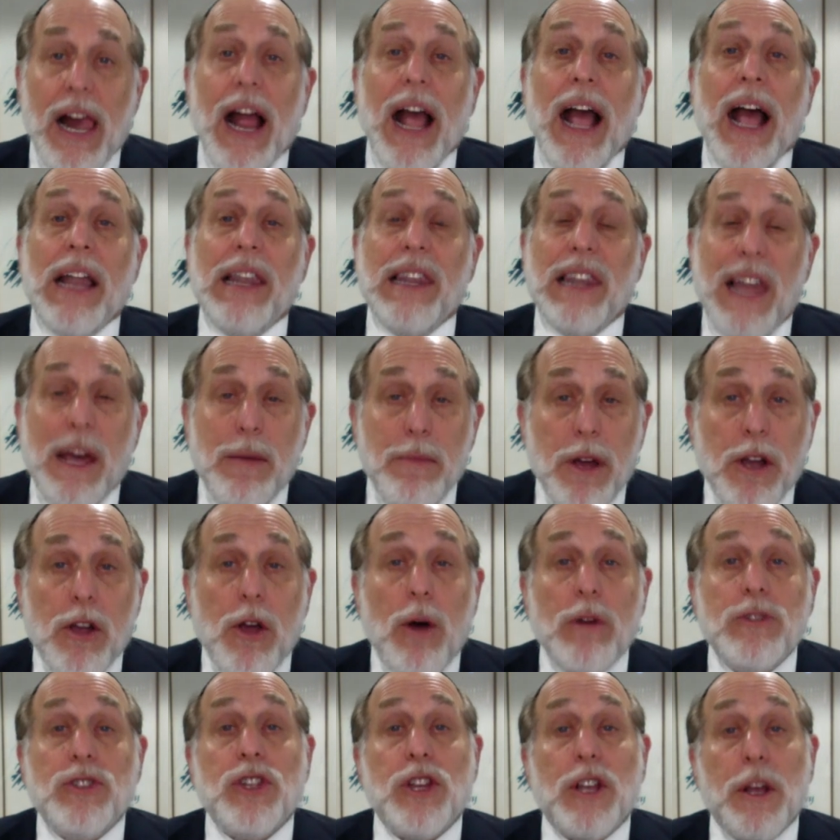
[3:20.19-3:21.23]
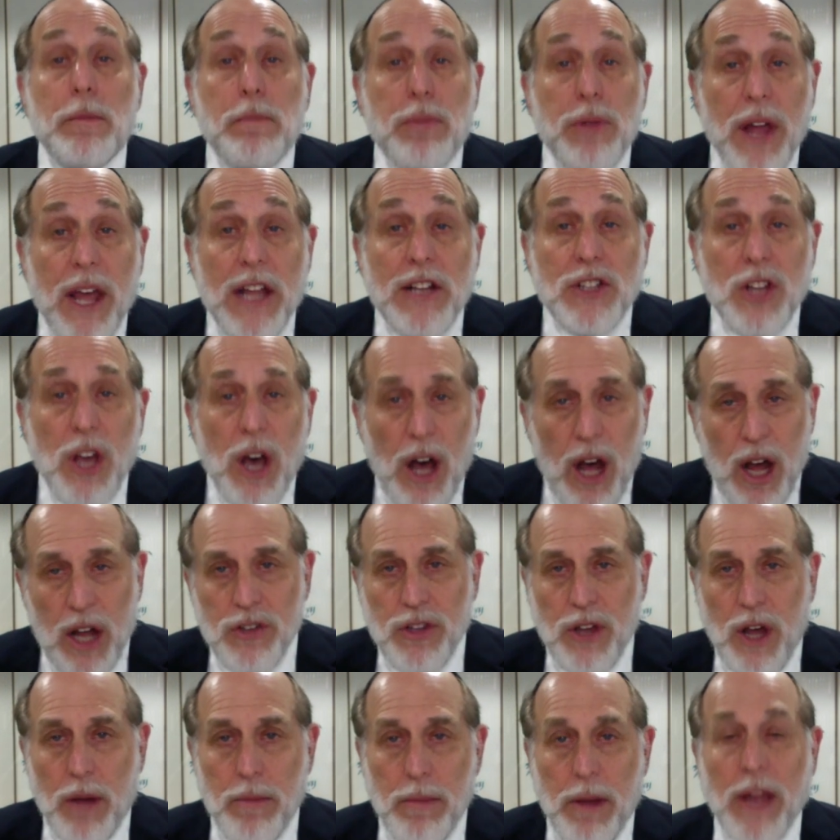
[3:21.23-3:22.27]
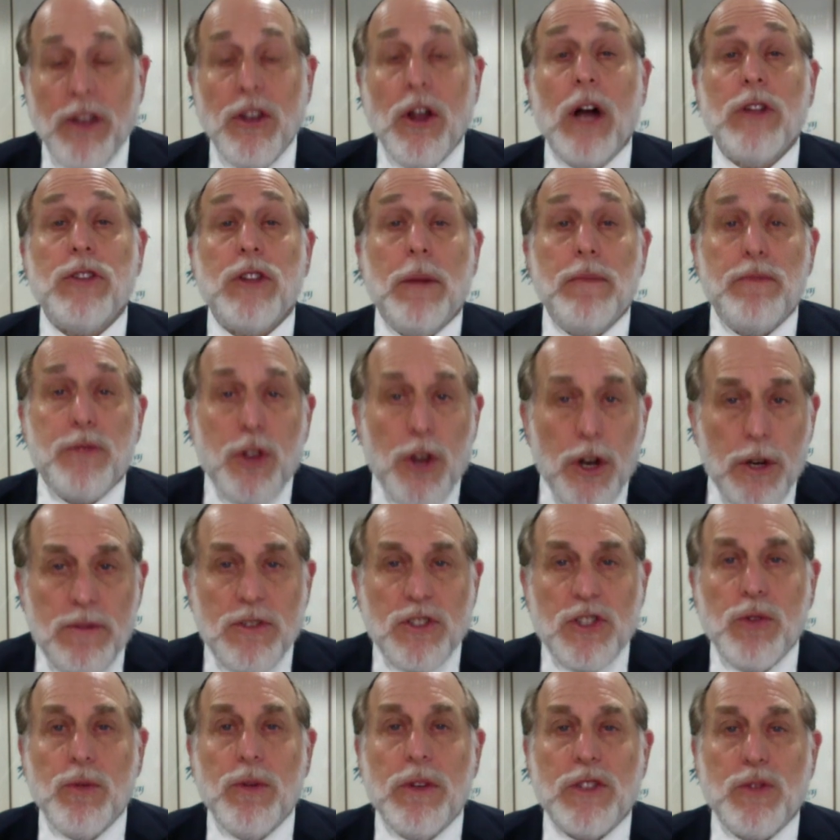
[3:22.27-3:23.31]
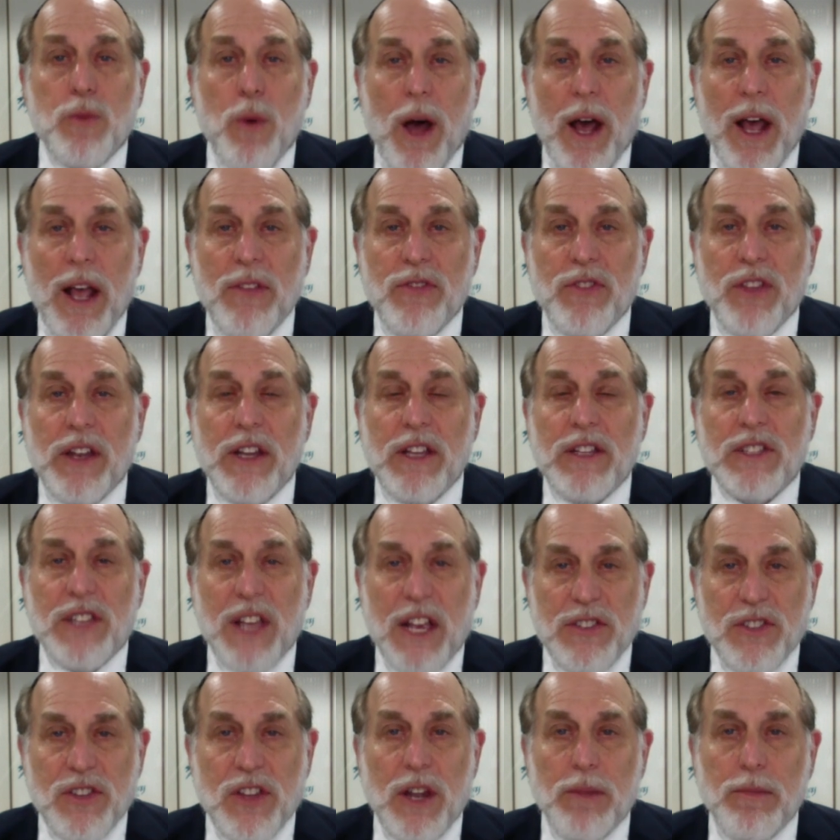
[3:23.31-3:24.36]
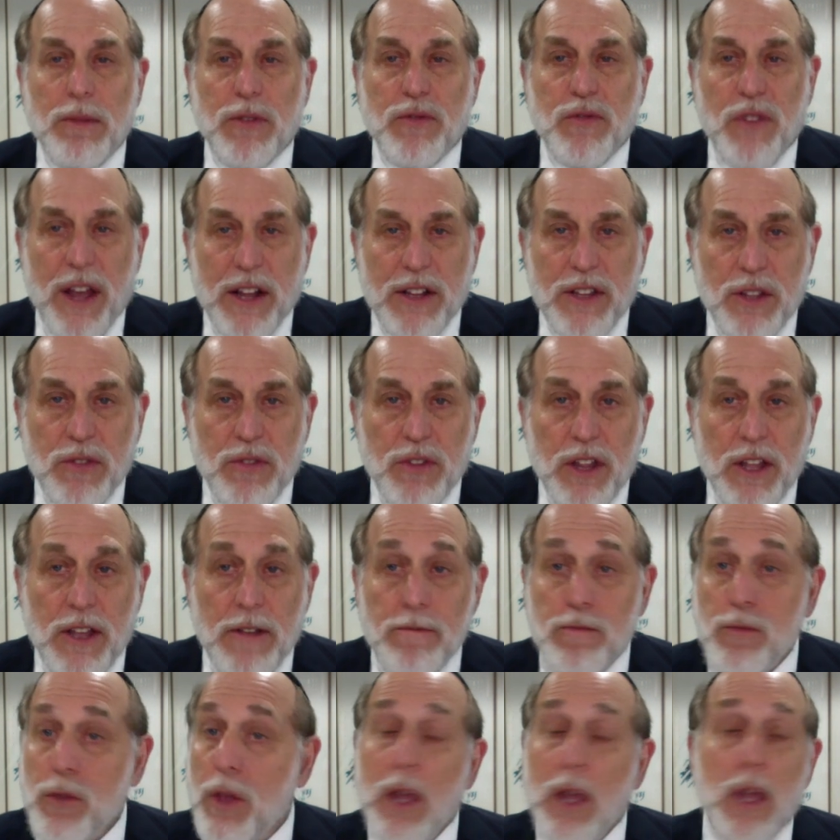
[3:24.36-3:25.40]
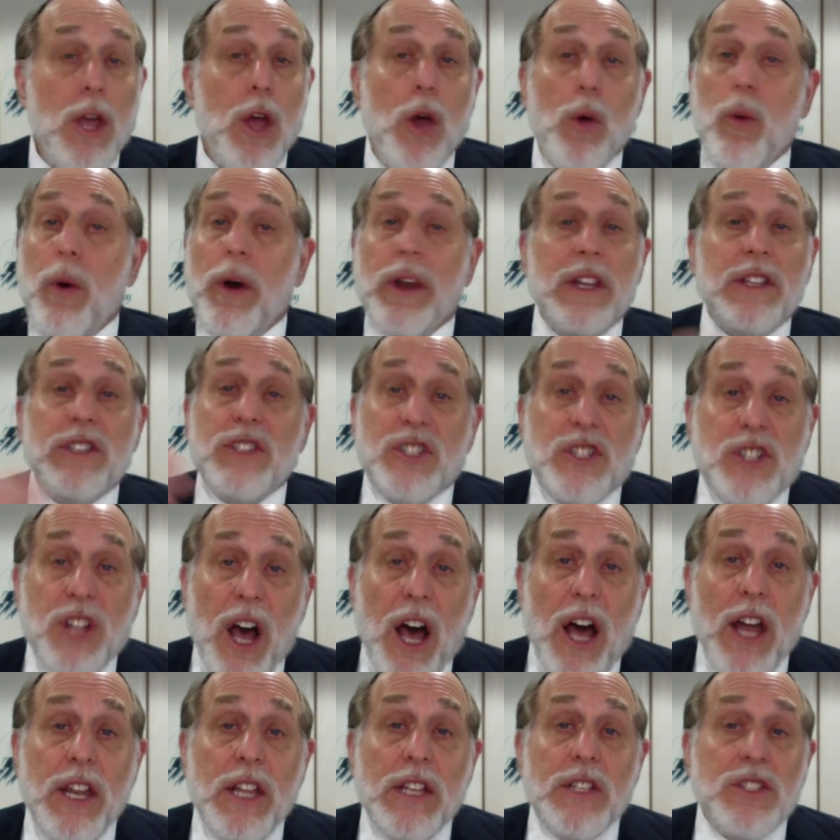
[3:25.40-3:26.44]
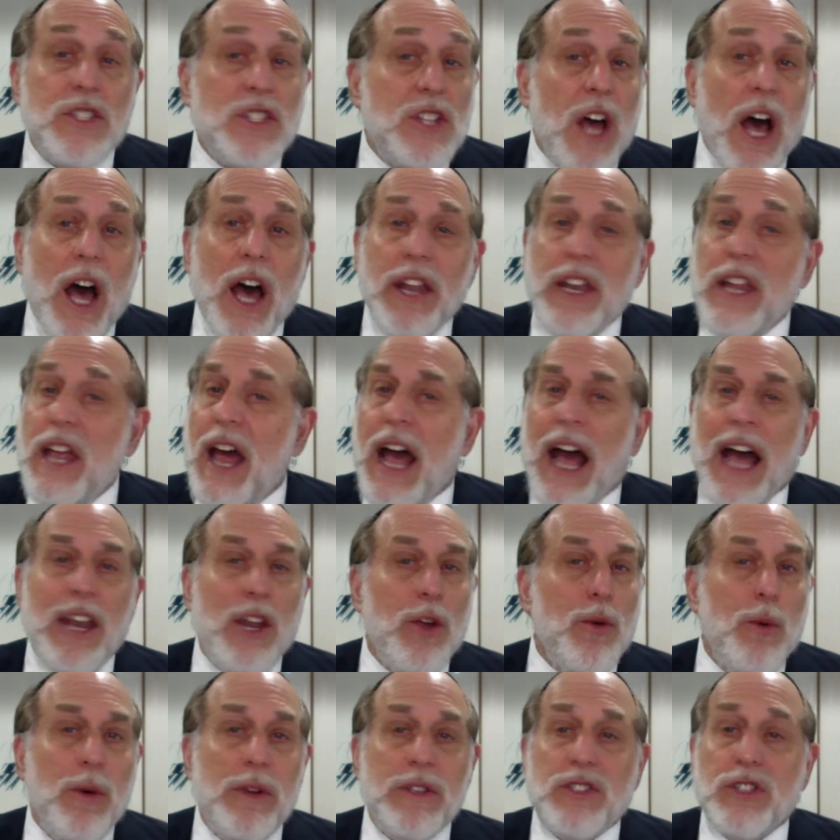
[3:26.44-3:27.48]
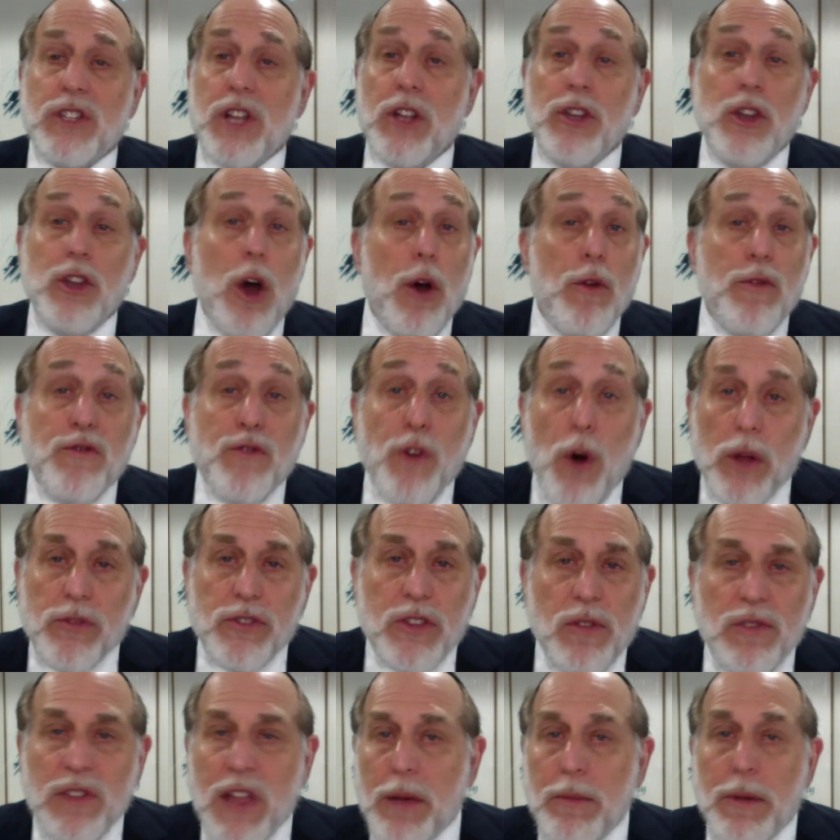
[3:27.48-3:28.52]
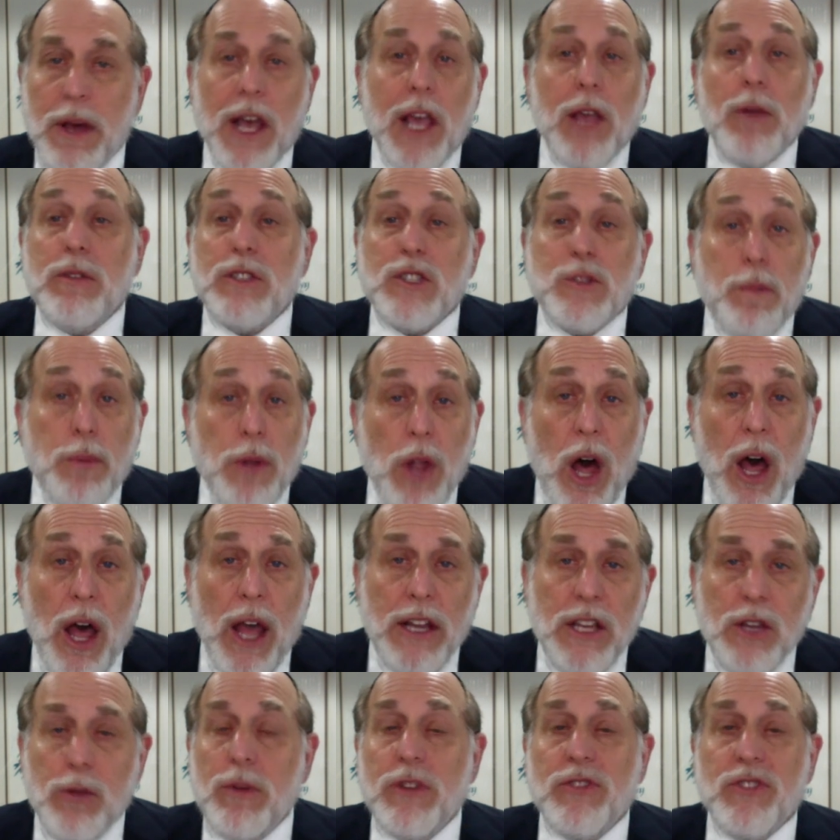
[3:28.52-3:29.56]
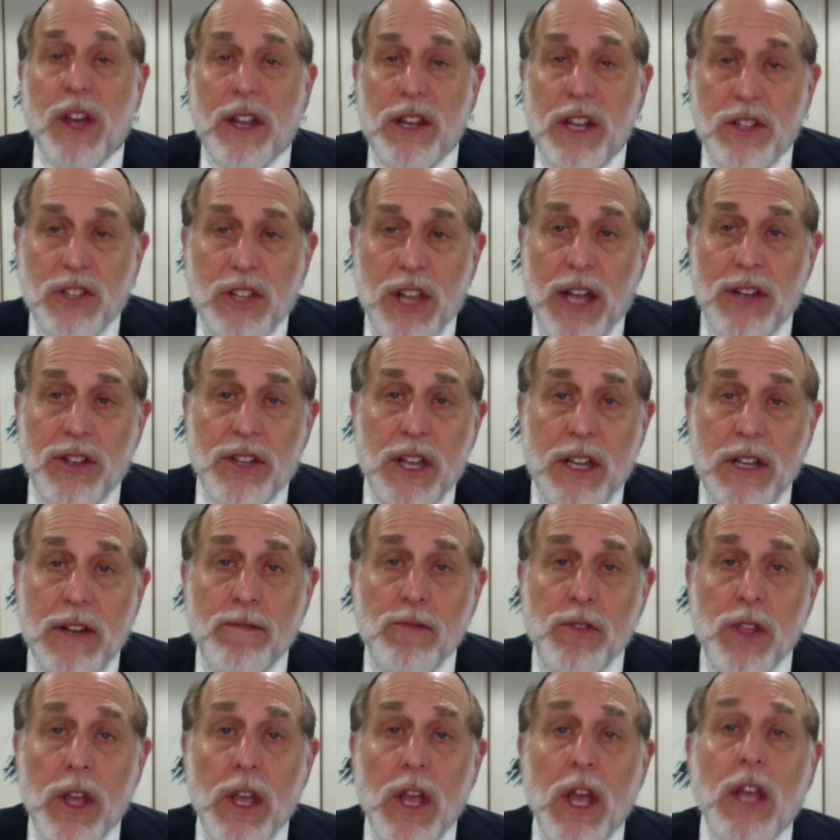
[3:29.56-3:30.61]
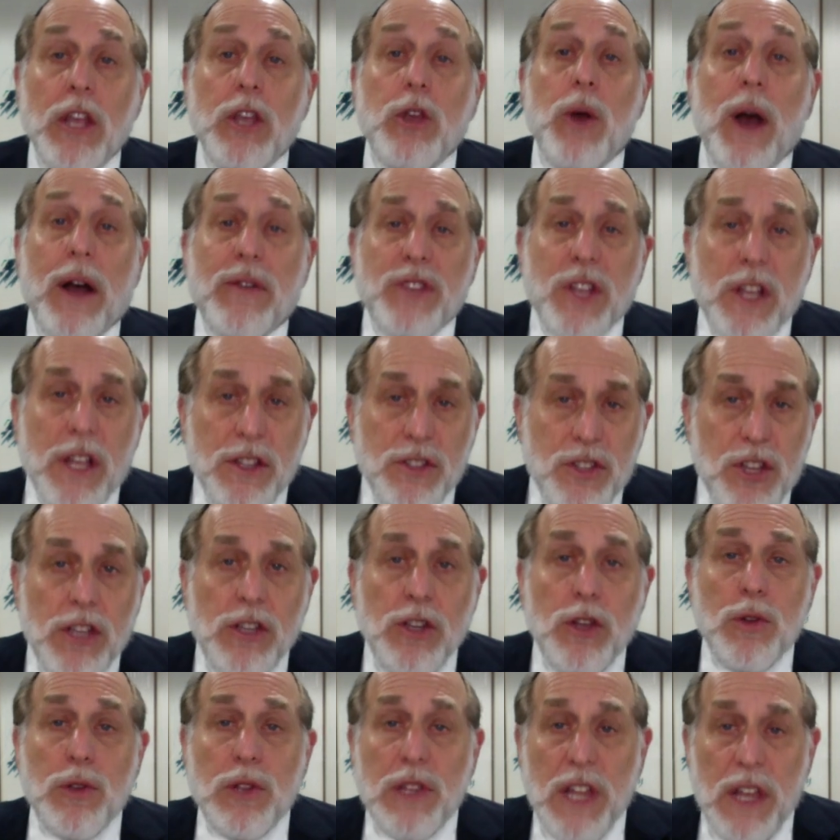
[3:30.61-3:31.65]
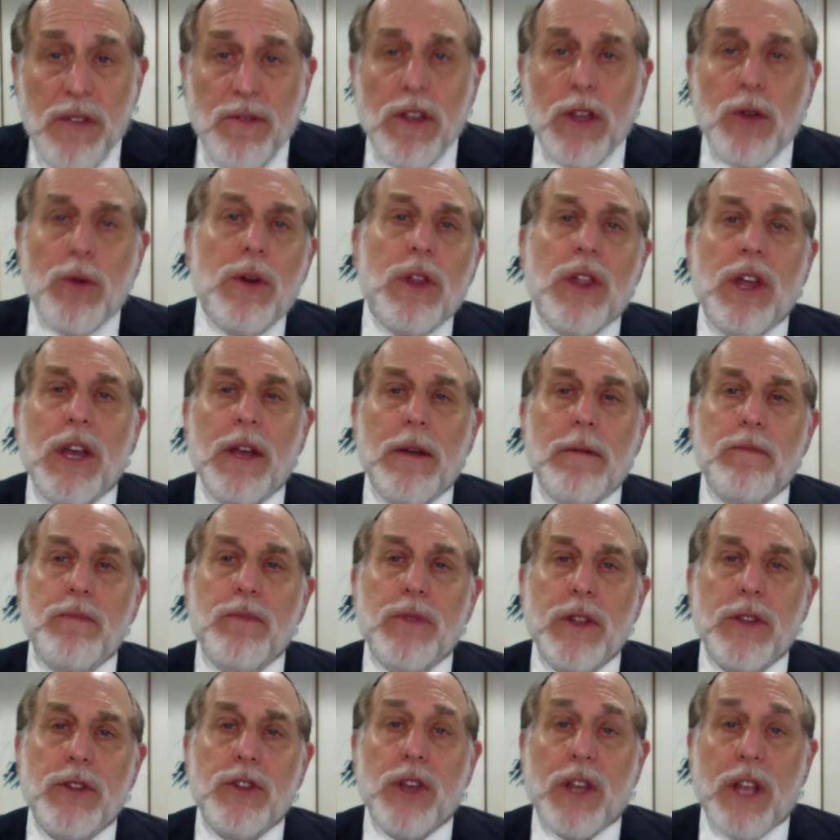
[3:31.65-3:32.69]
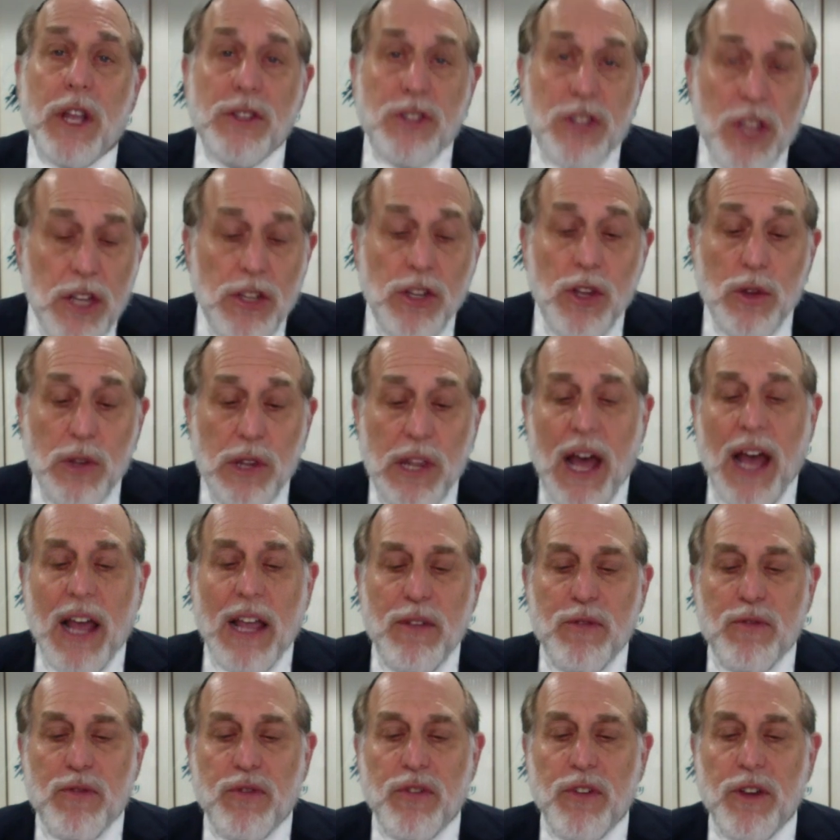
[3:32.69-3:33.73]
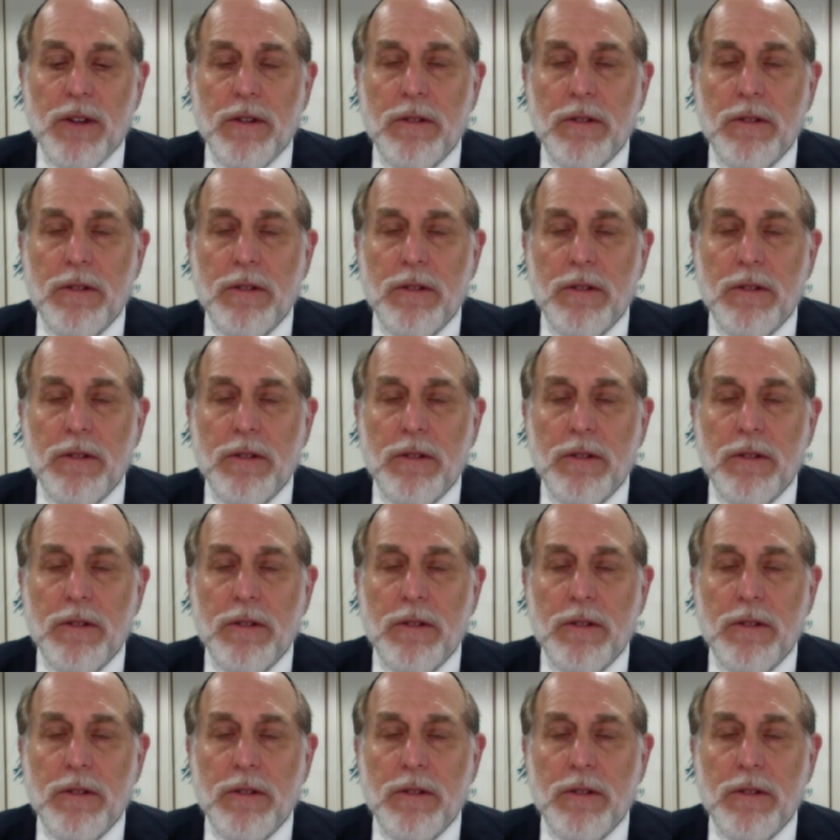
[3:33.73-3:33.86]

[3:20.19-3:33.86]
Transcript: And Lemech goes to complain to Adam, and Adam turns to his wives and he says to them effectively, what is done, and it was to no fault of Lemech. He was blind, it was unintended. You have to continue living with him, to continue life.